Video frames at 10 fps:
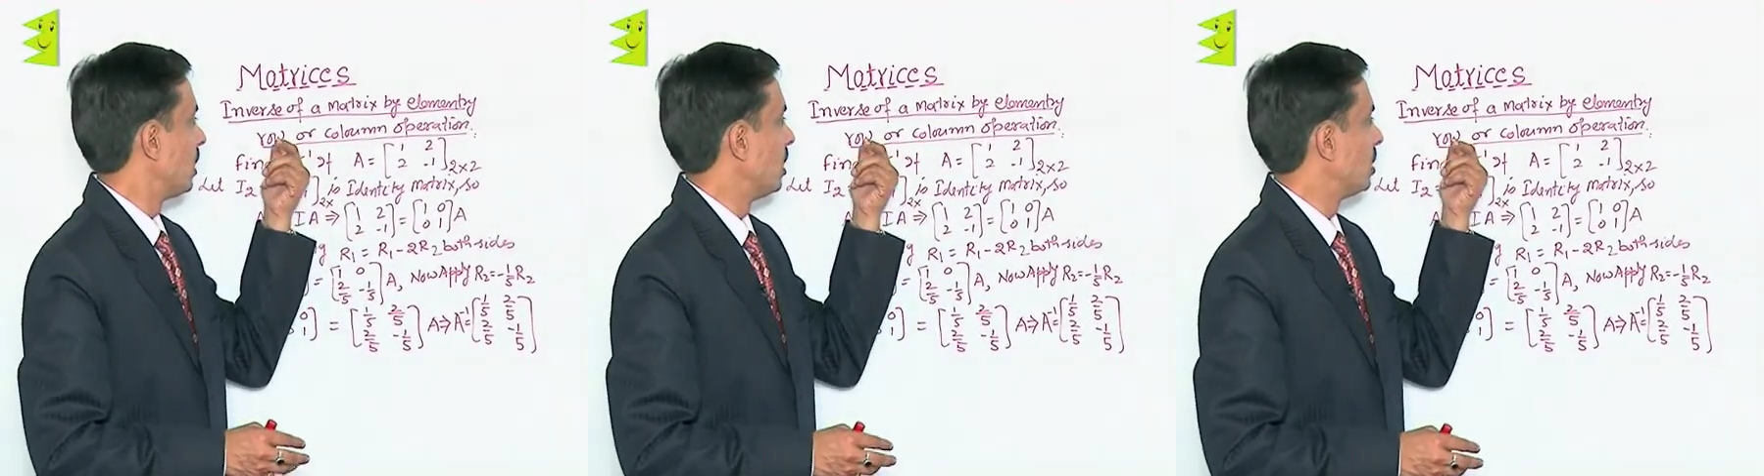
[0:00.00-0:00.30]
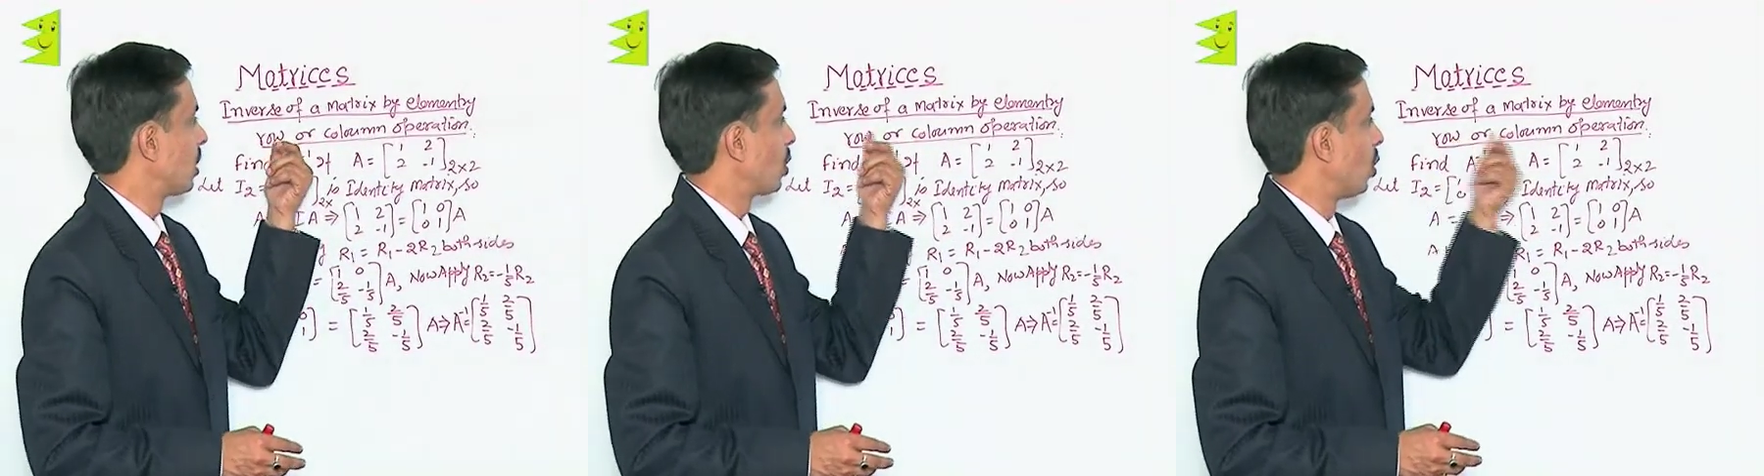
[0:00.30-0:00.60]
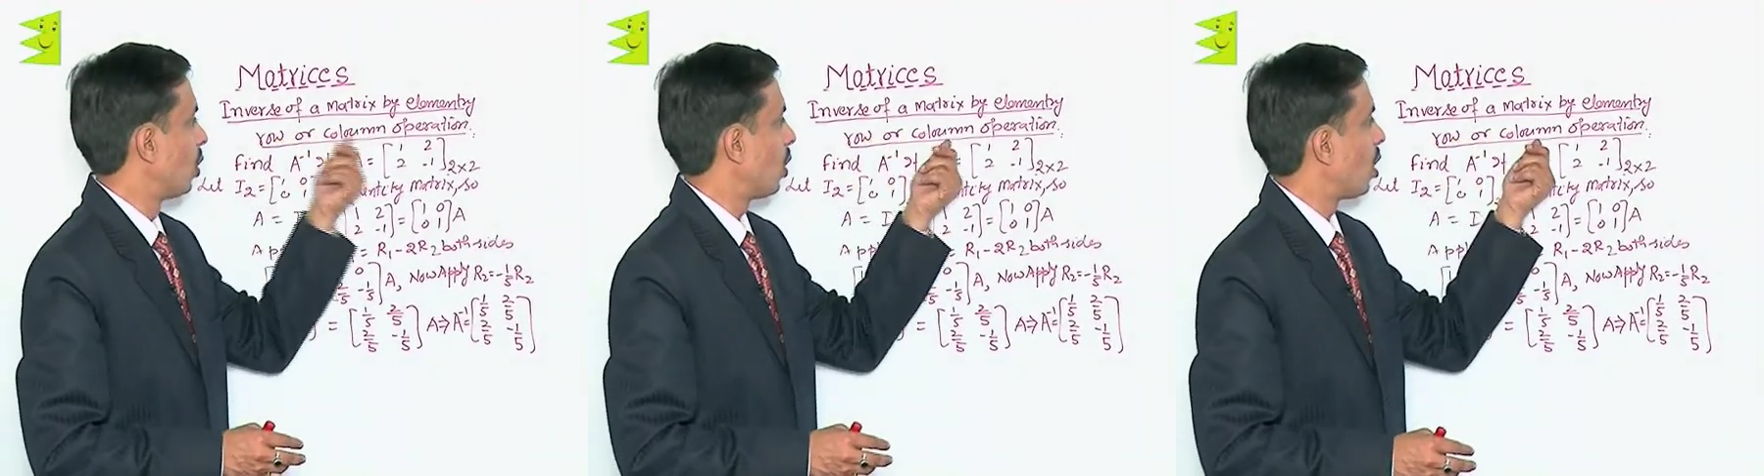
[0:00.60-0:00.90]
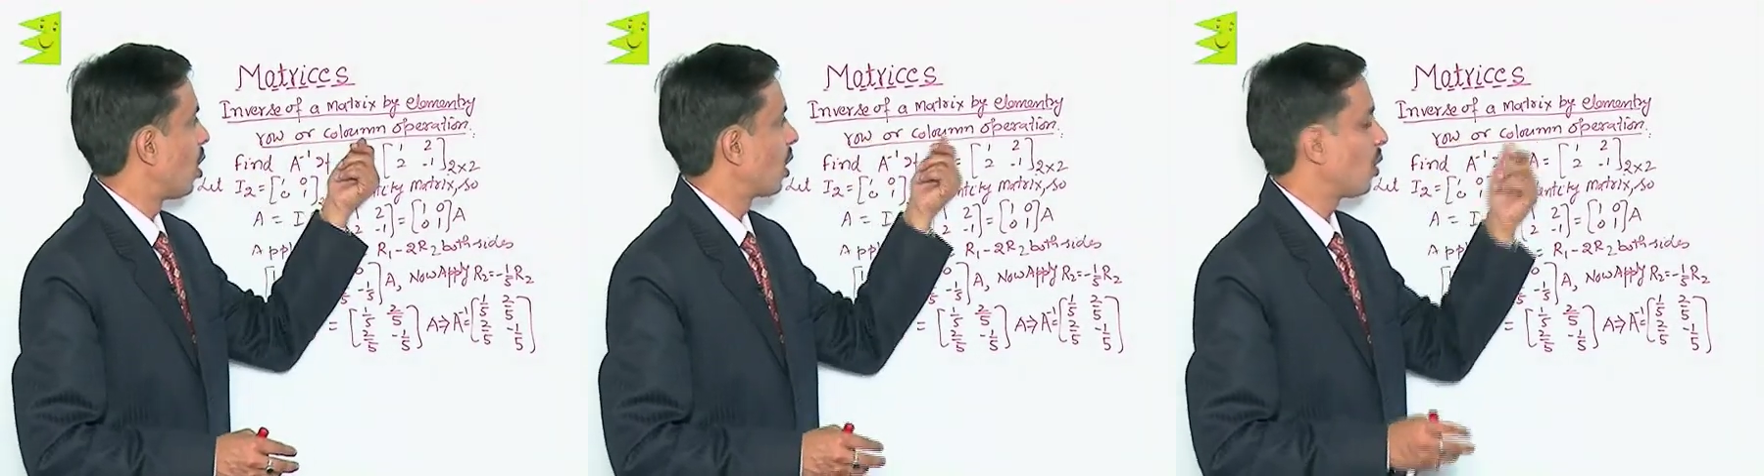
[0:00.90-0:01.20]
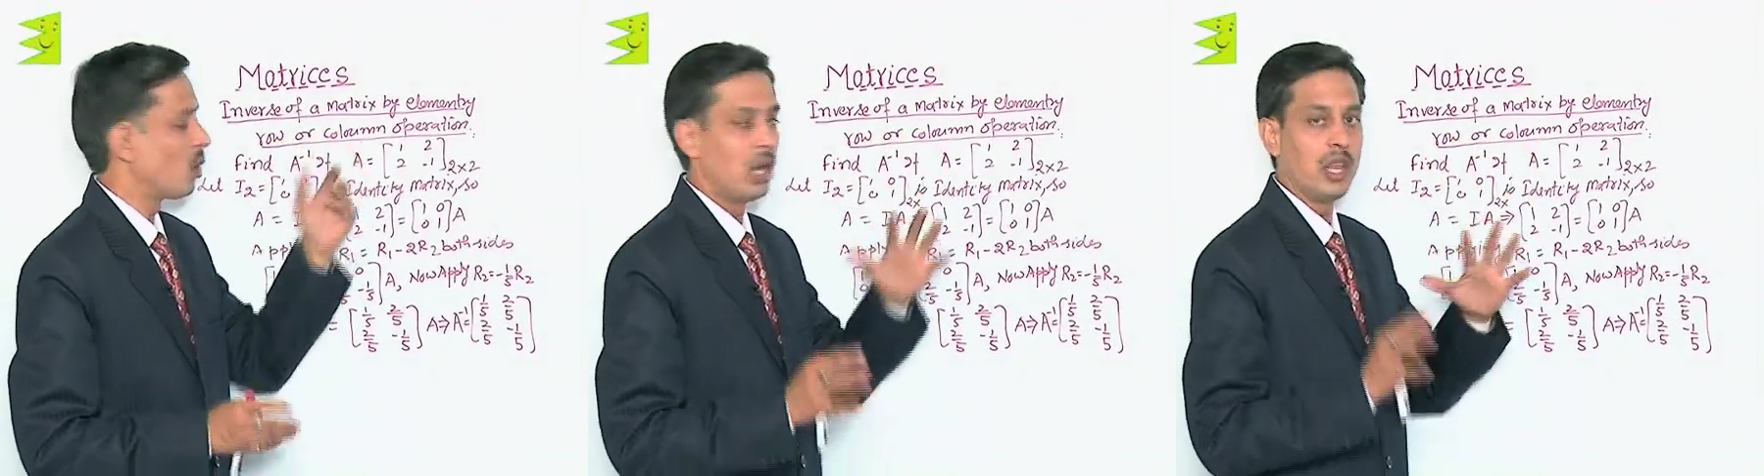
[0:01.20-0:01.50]
either row
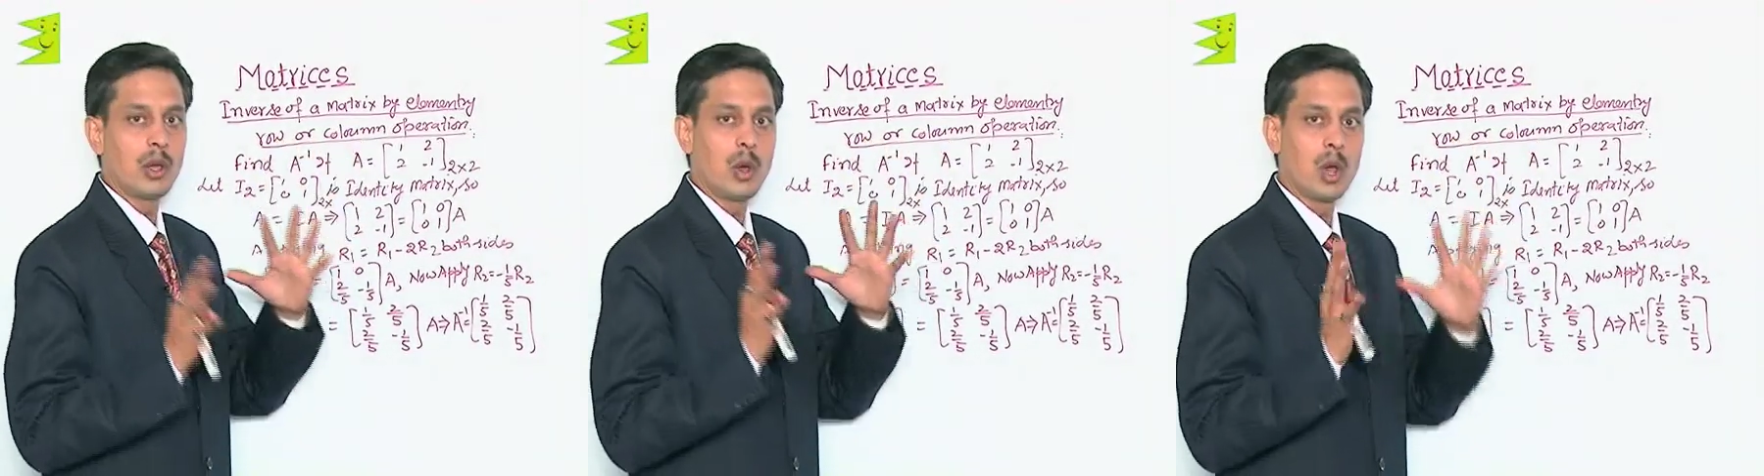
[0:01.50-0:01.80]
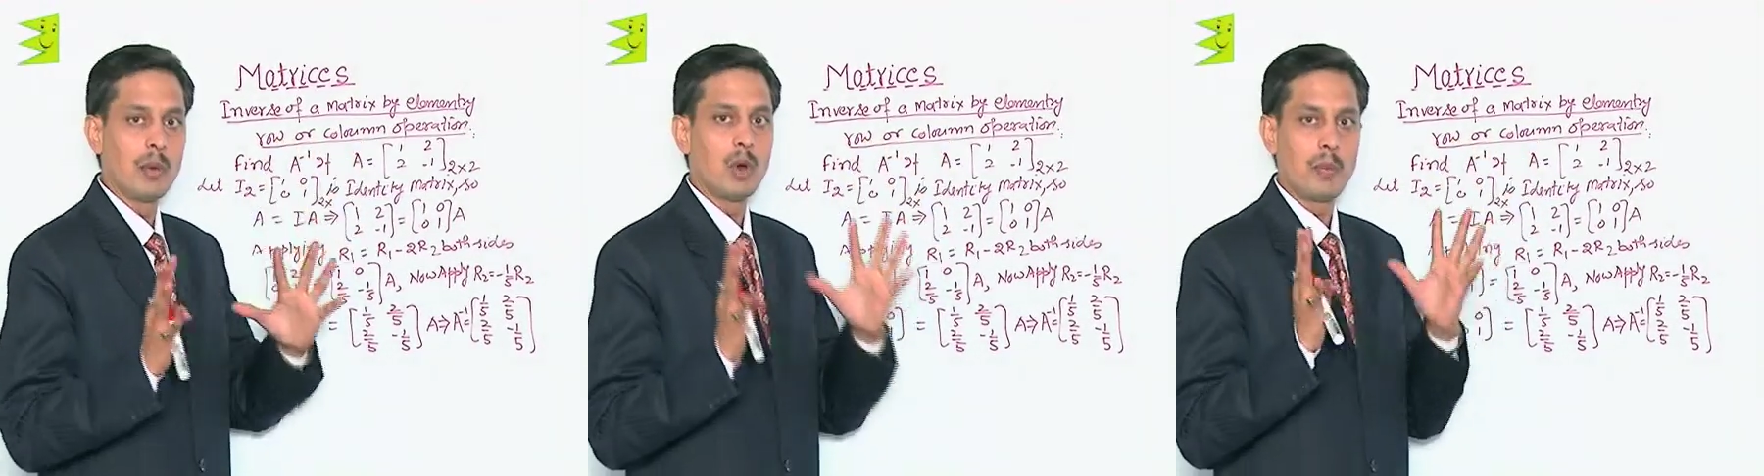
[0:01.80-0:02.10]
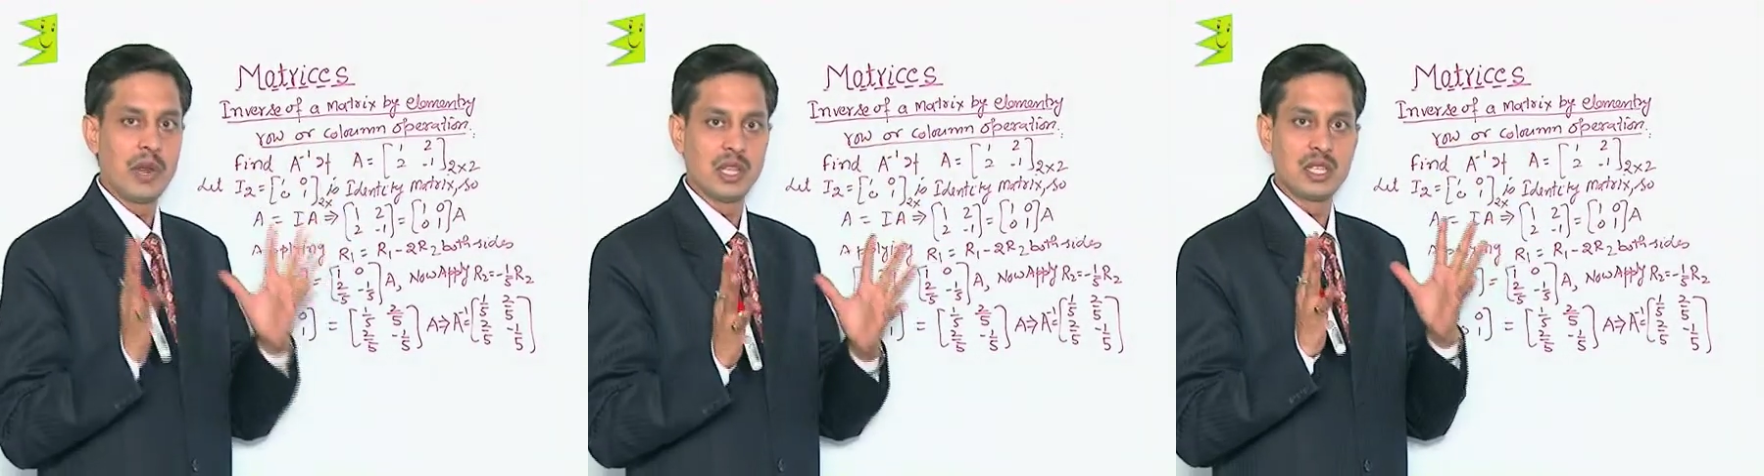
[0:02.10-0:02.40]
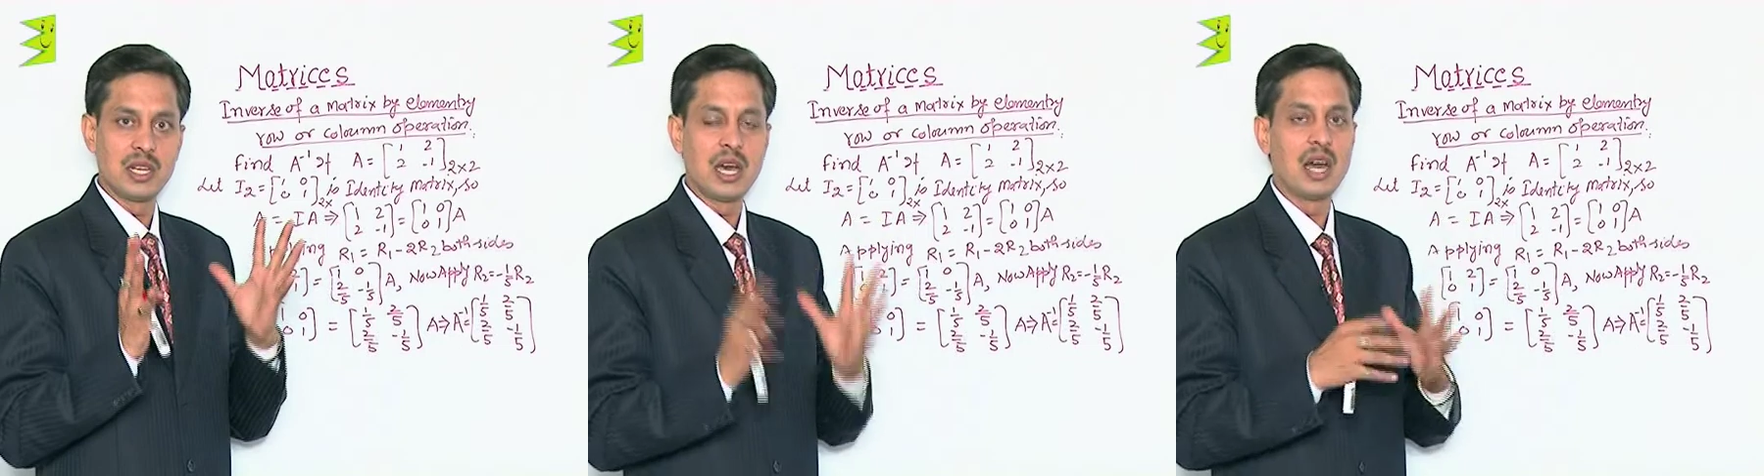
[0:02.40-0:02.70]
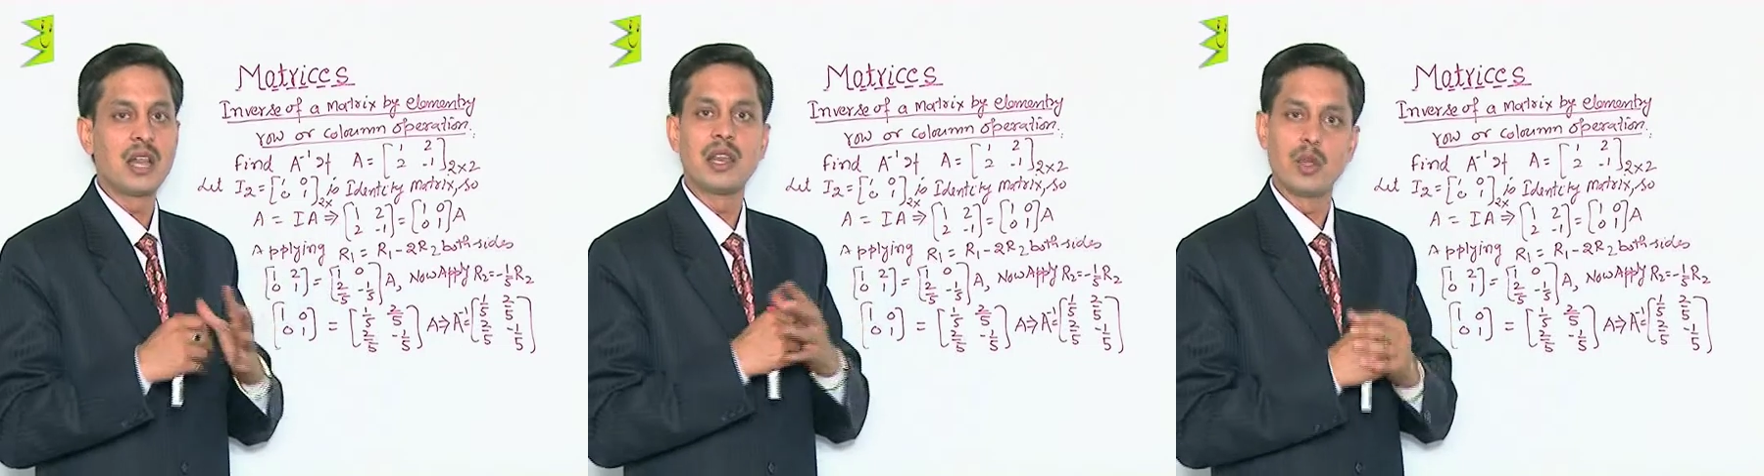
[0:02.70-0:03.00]
or only column operation
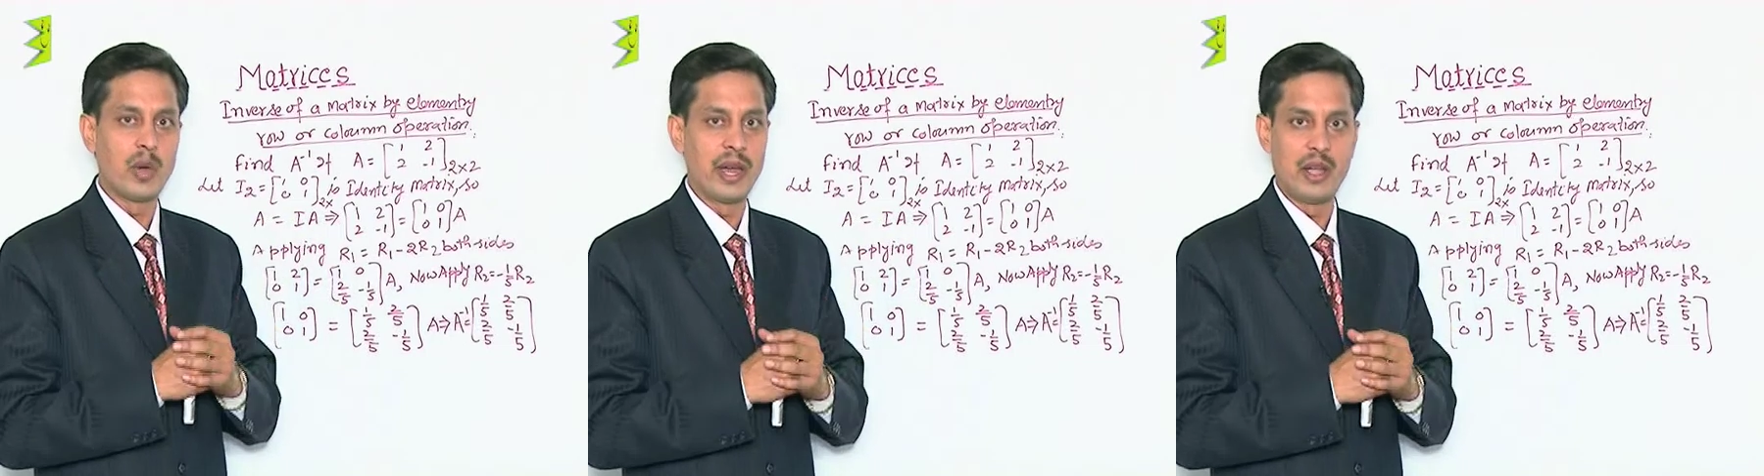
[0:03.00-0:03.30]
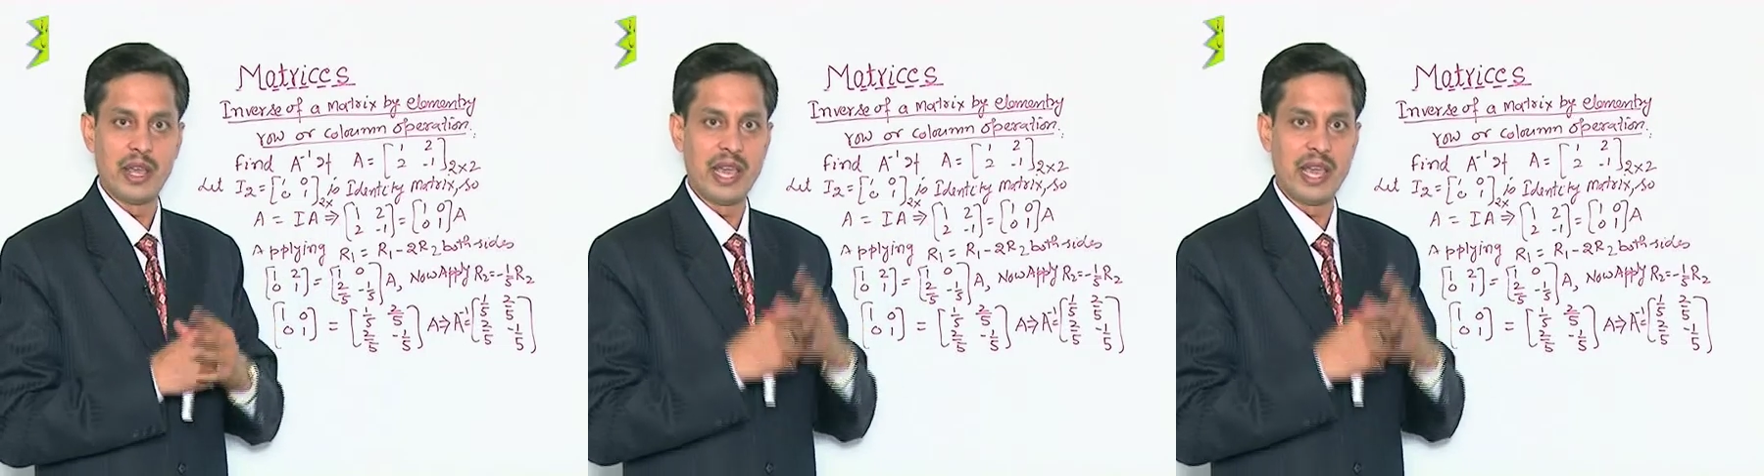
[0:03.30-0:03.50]
are required.